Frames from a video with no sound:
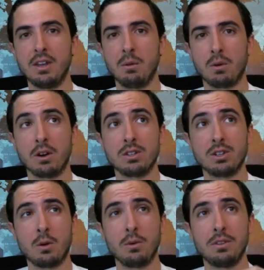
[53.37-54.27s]
and we're going to
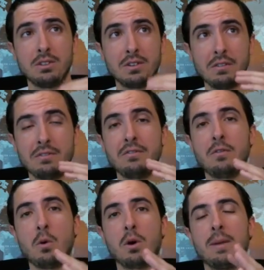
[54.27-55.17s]
start with these
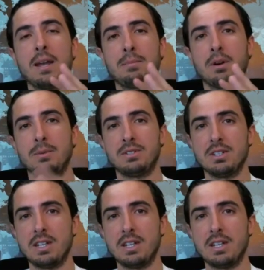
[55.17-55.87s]
4 main purposes.